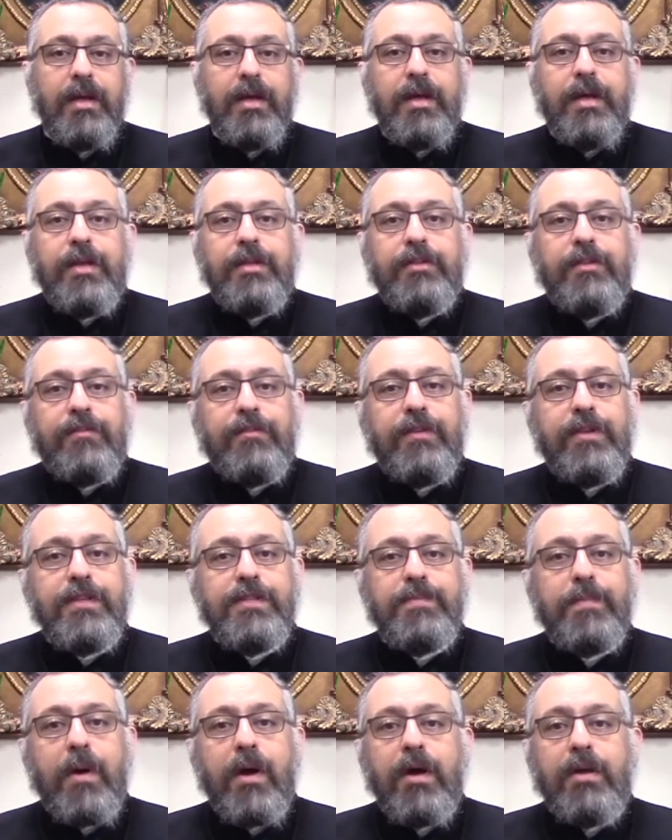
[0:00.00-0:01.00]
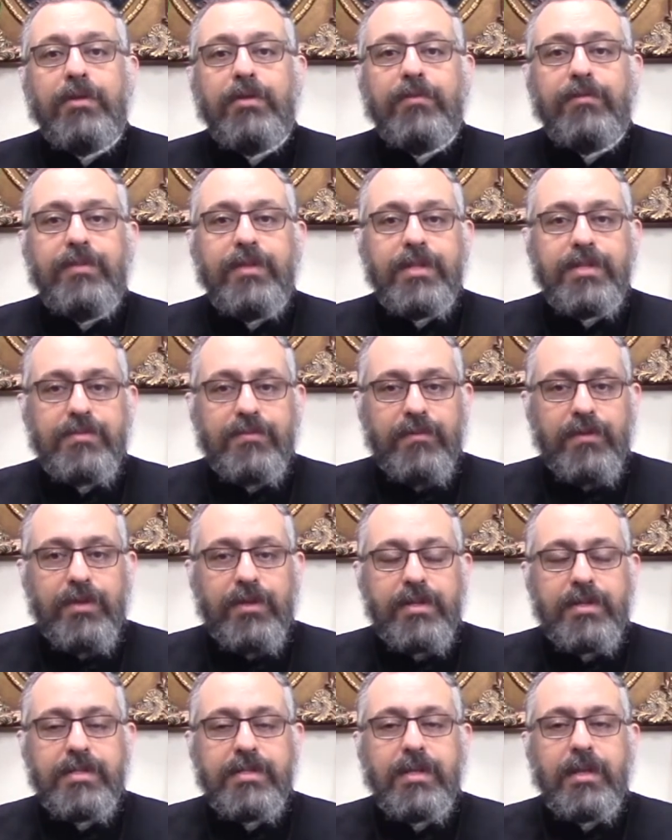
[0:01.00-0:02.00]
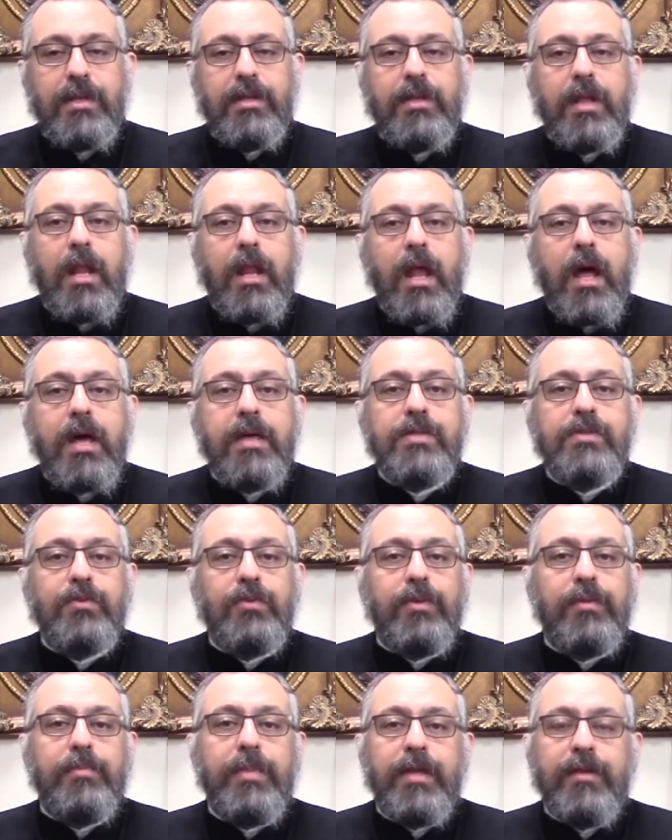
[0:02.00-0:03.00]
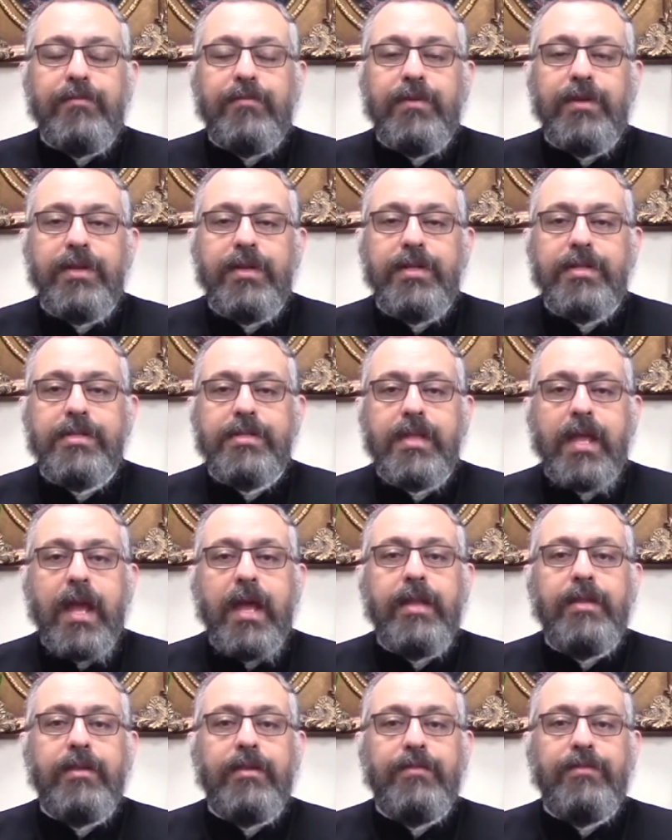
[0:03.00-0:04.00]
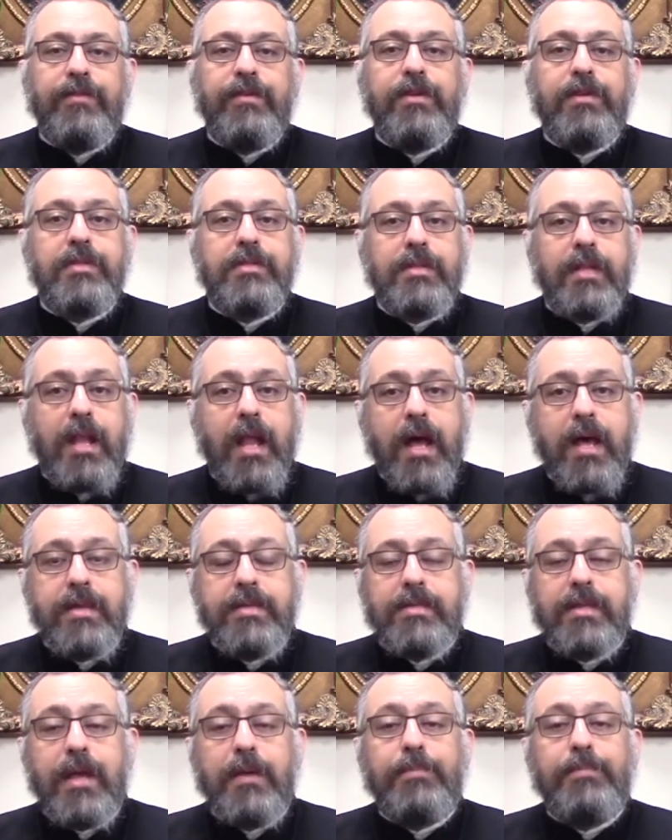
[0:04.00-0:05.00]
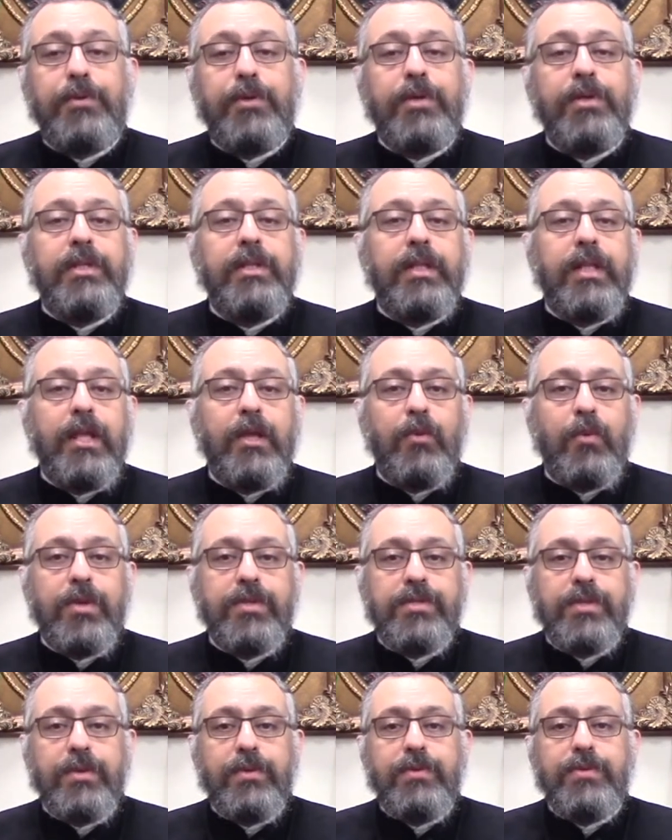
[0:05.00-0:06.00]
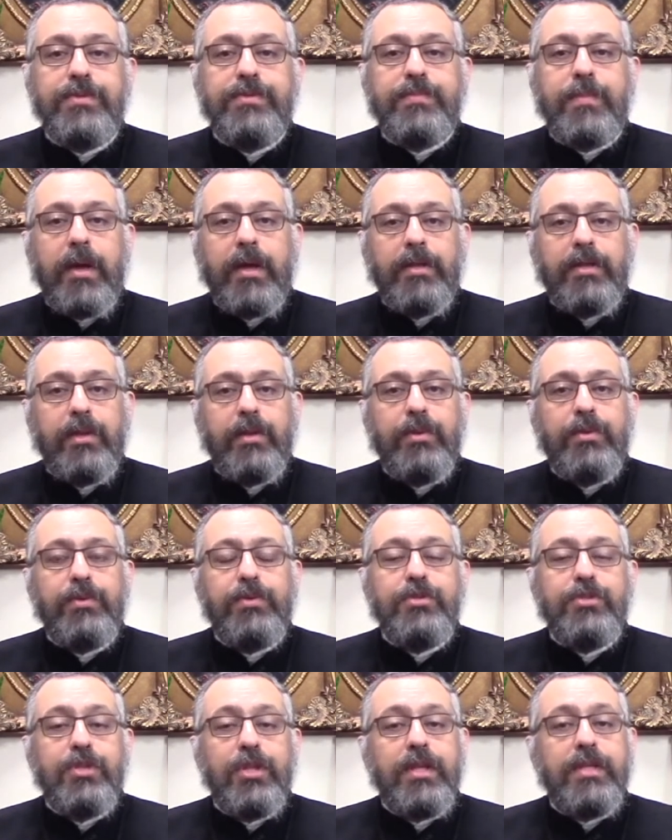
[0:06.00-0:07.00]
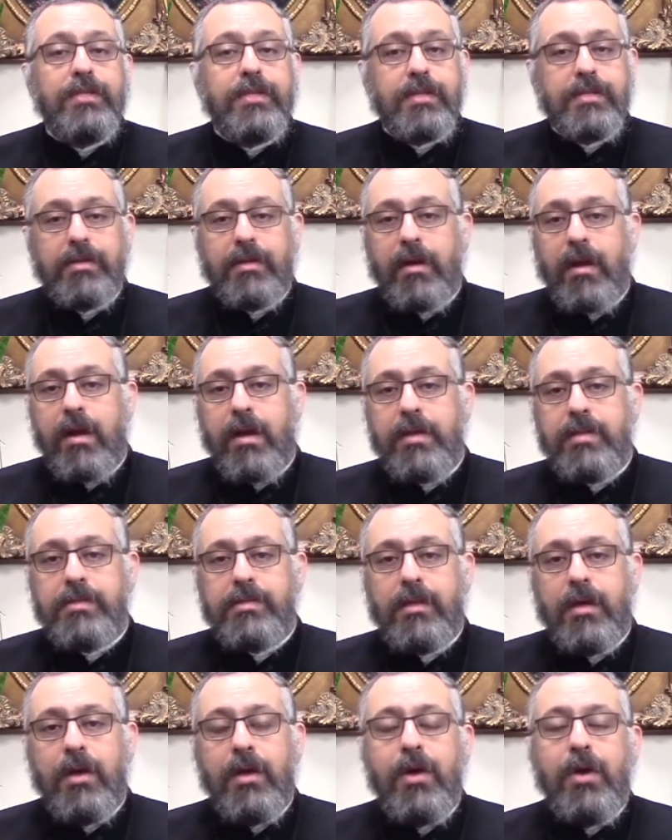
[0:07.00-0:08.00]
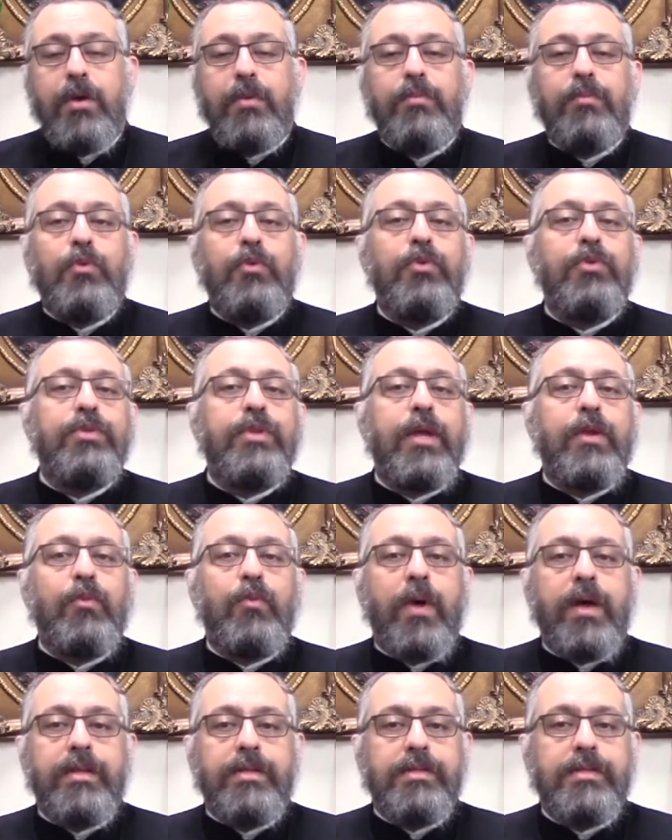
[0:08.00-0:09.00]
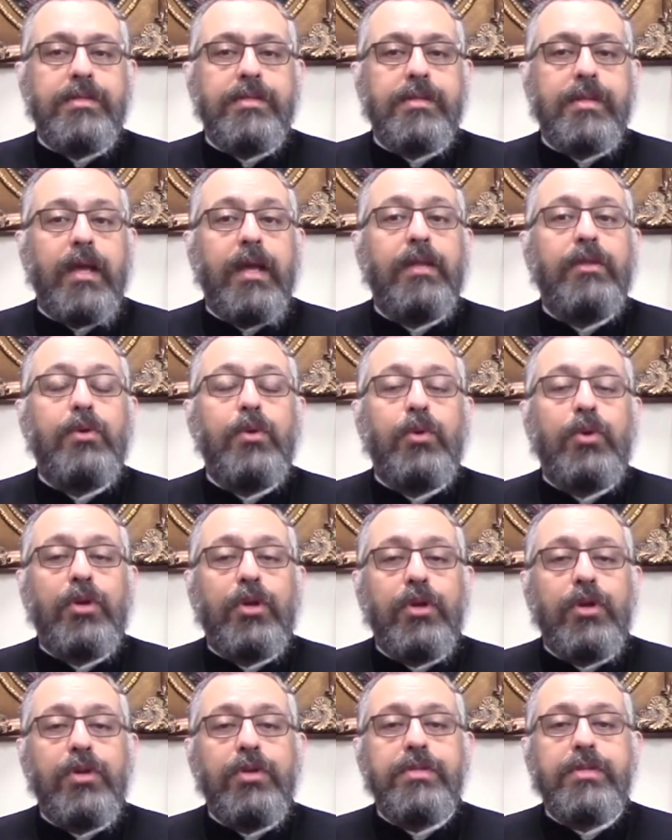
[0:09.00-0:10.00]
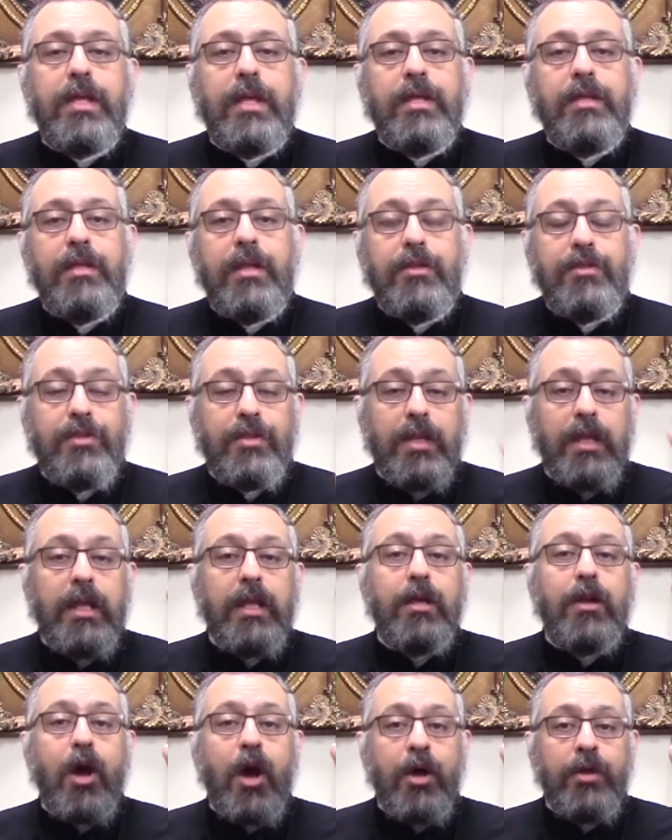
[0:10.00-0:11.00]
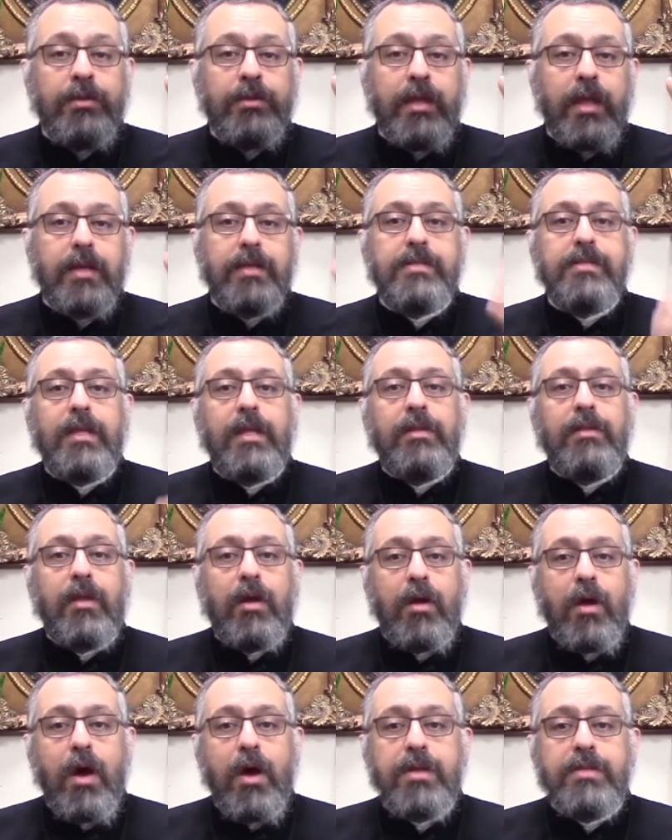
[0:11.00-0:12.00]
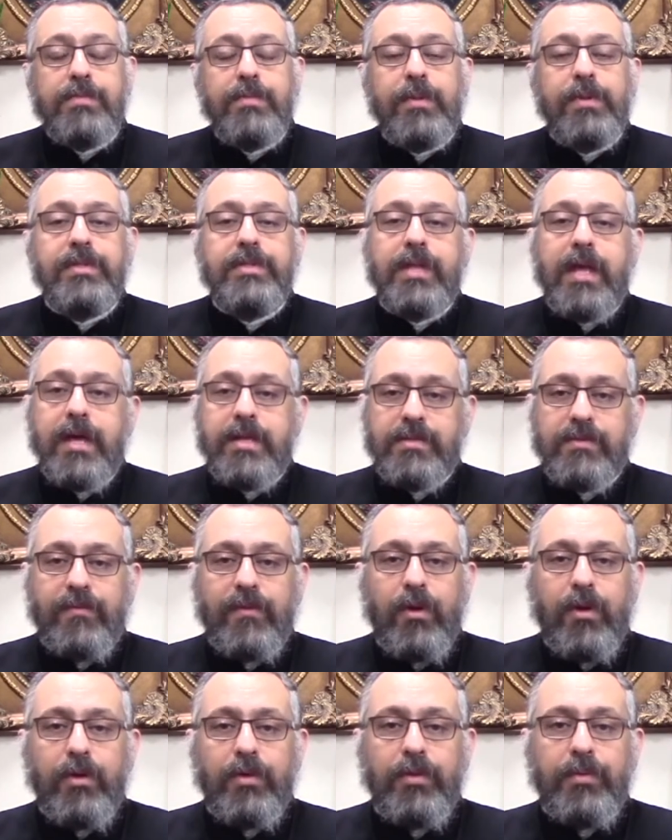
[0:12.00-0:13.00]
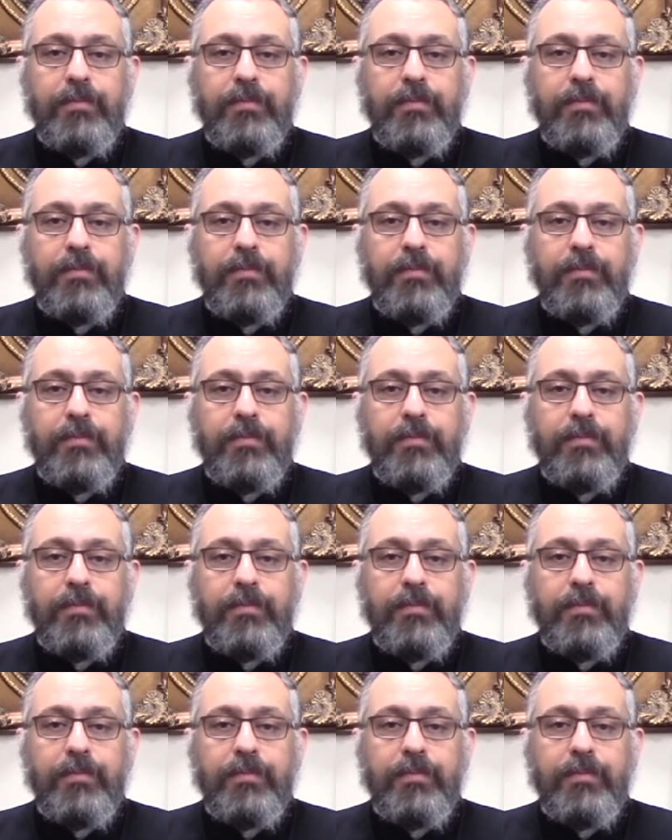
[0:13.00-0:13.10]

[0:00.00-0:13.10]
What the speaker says: The first part of this verse, the last will be first, and the first last, apparently was used by the Lord Jesus Christ more than once. It occurs in three contexts in the Gospels as follows.